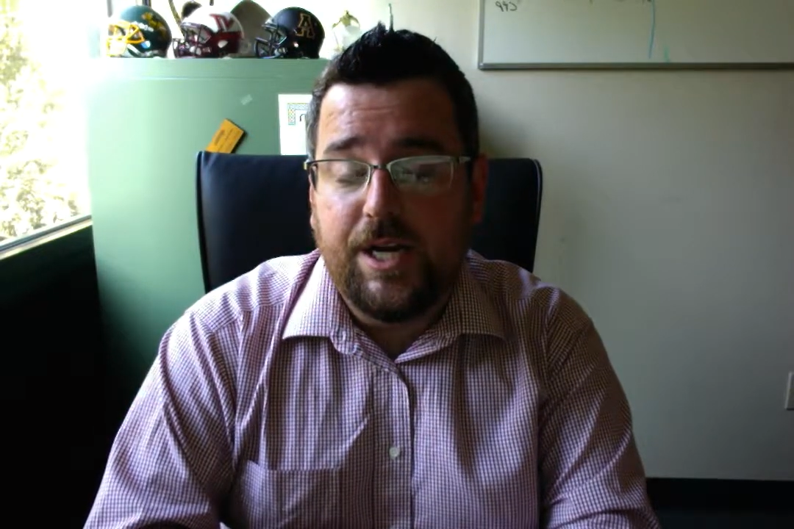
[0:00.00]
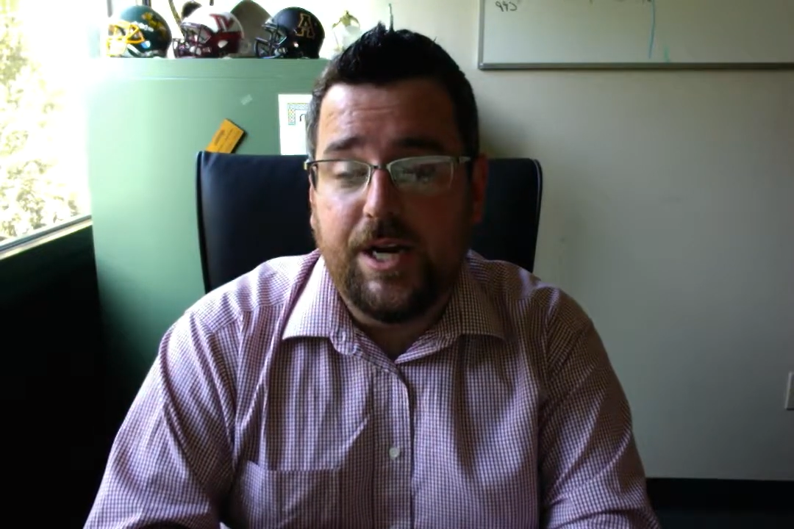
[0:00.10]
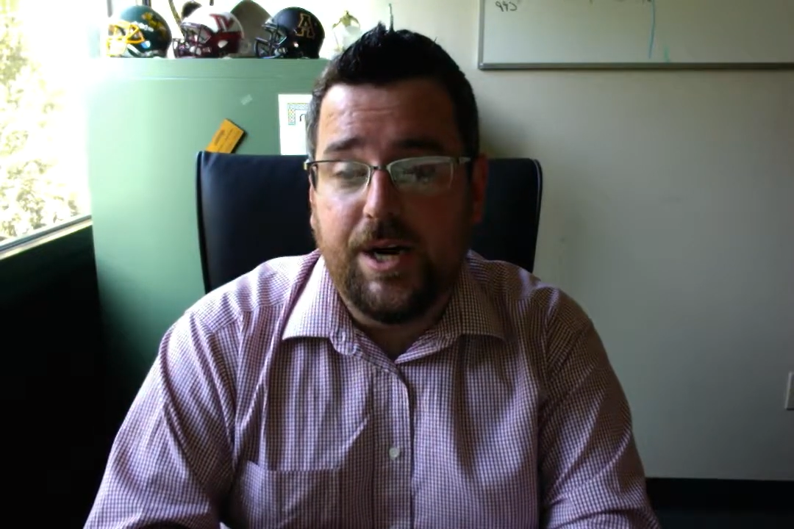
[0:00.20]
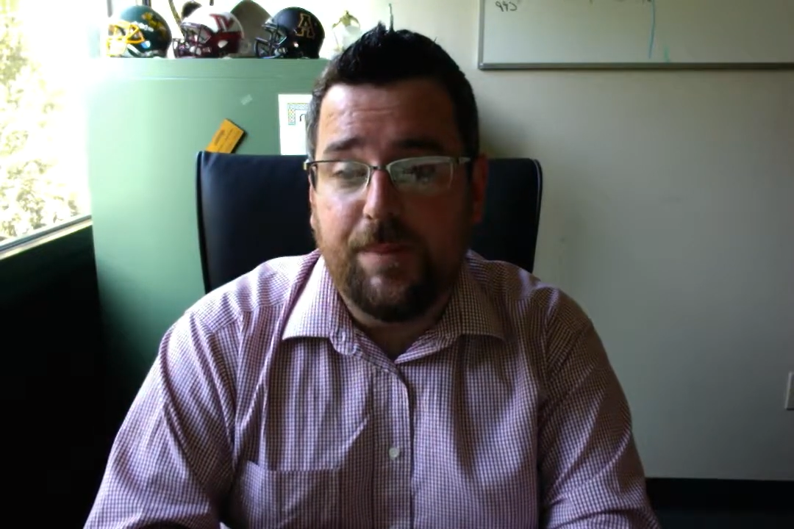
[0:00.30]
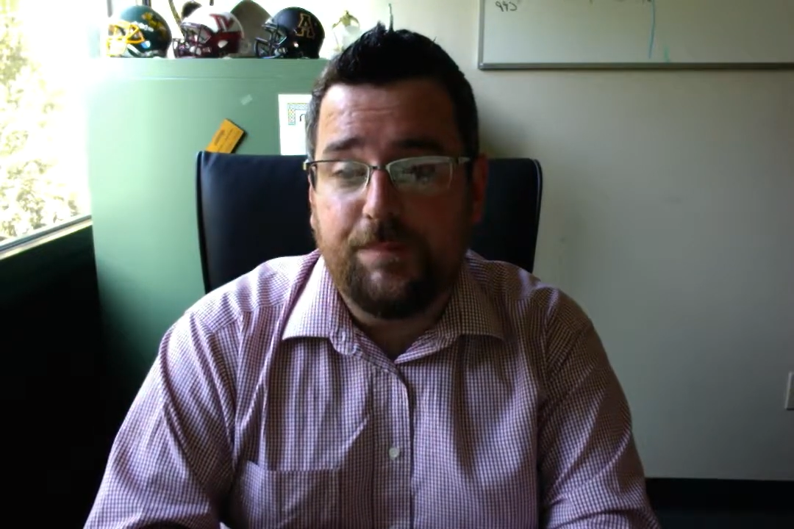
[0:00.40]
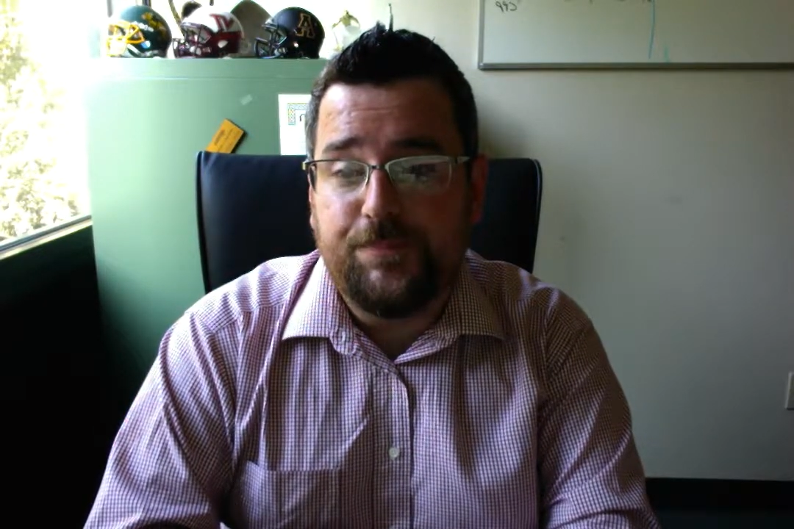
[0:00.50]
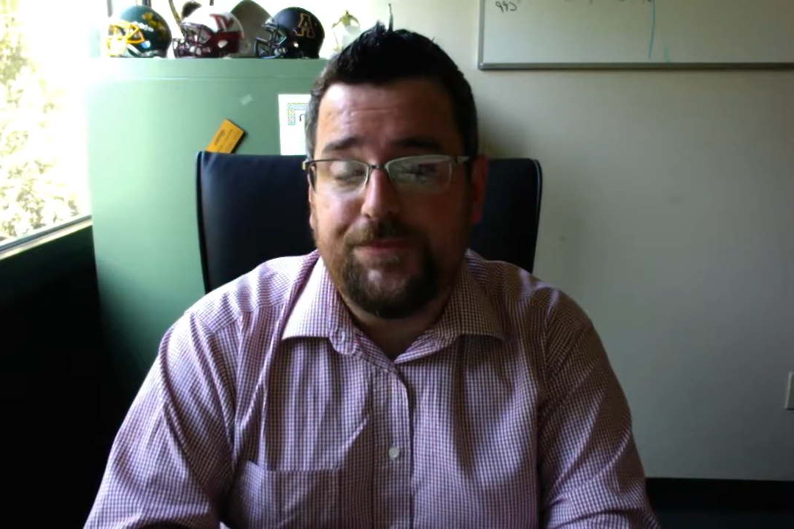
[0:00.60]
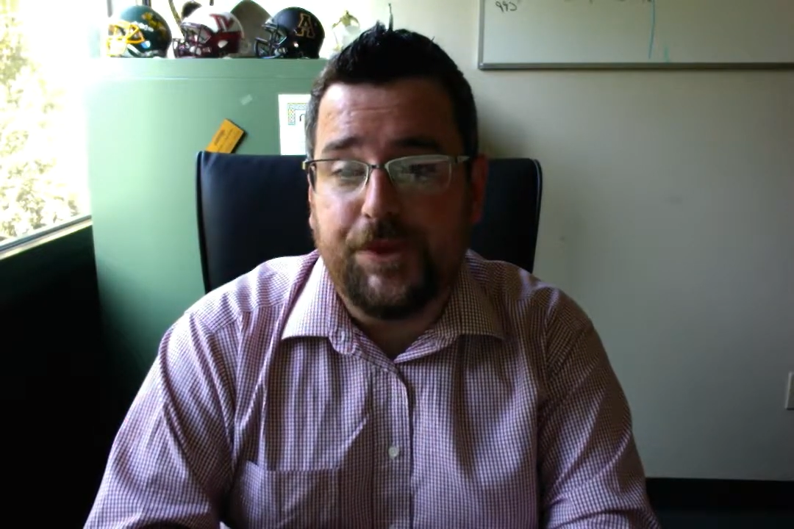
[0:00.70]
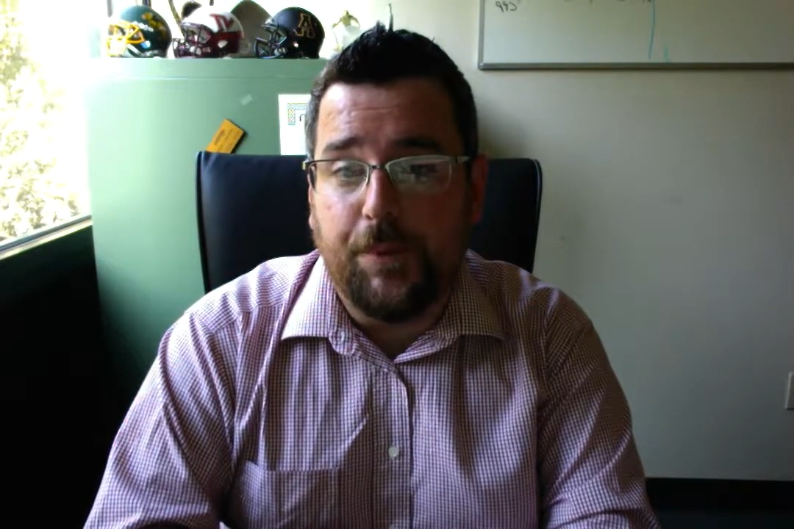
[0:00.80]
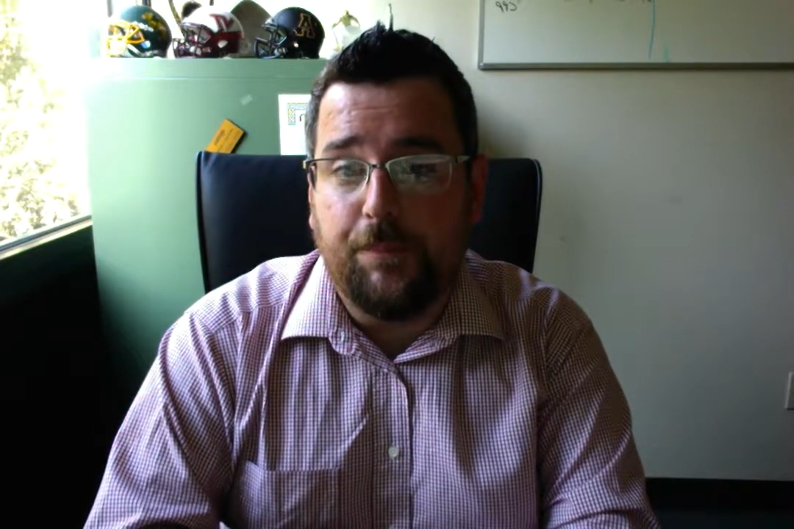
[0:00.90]

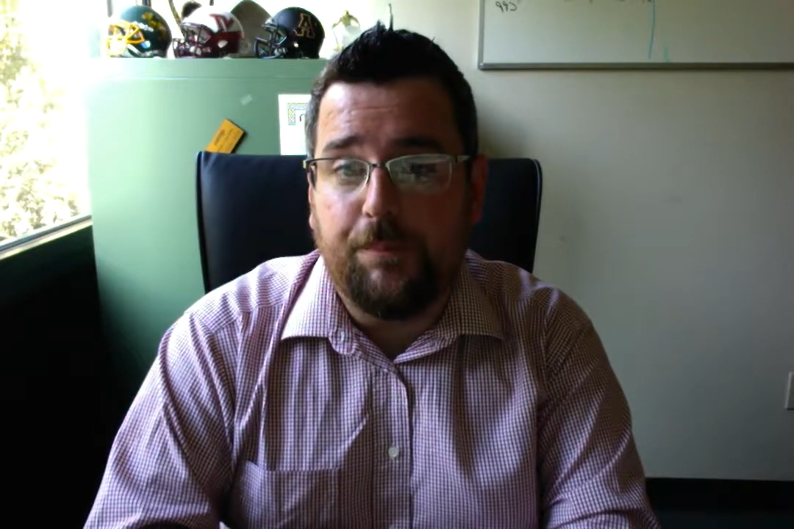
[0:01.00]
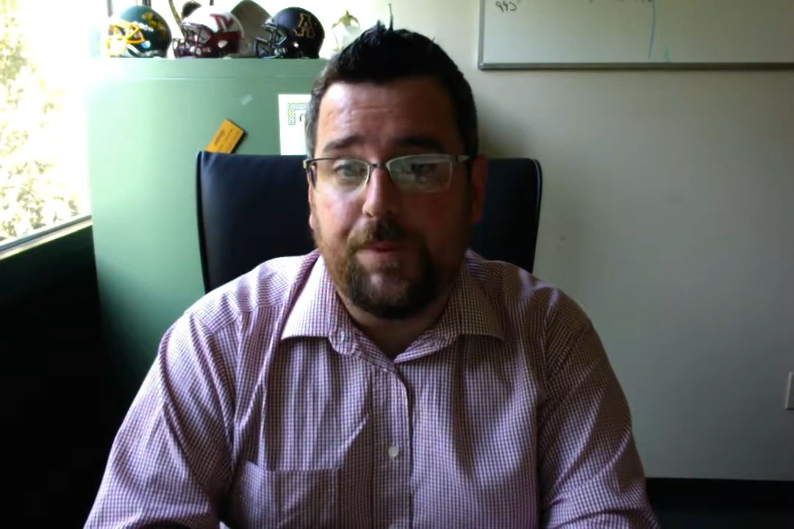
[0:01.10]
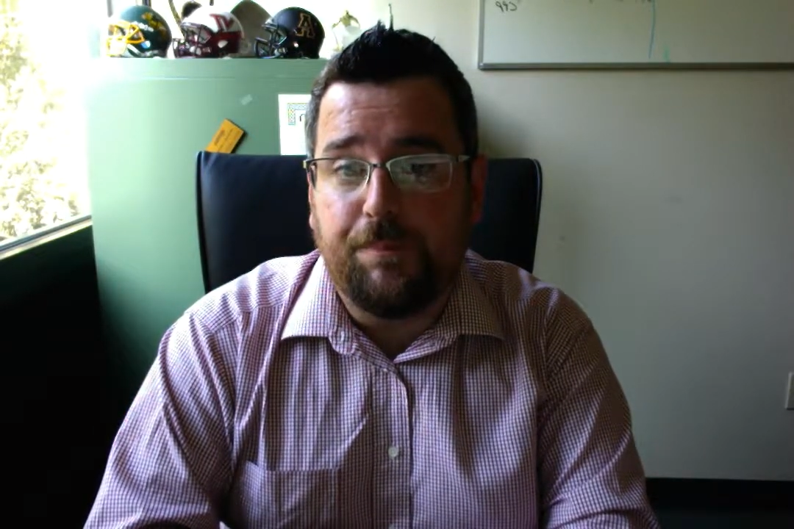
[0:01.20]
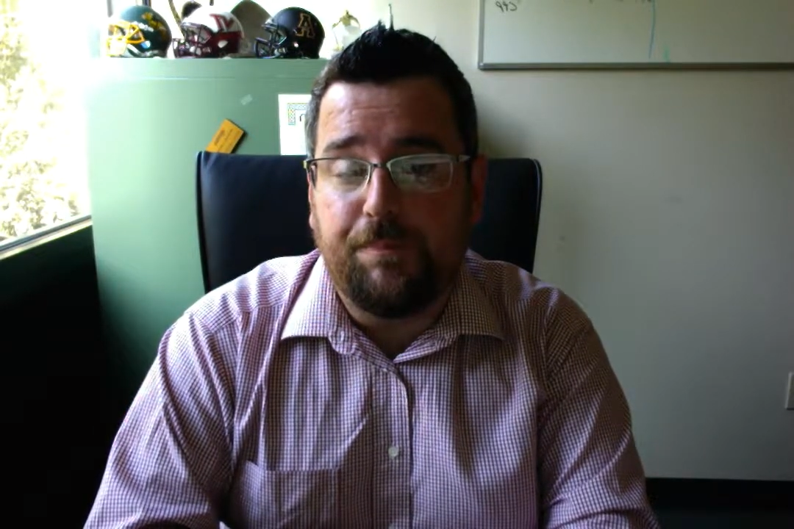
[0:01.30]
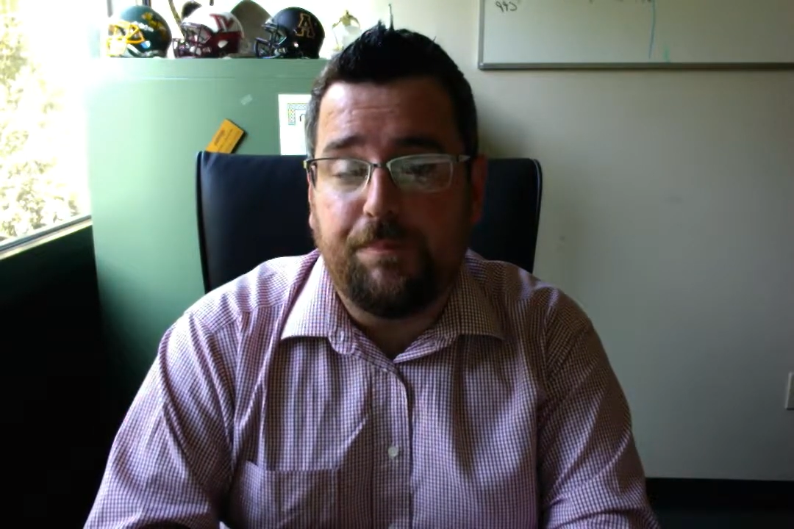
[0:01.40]
But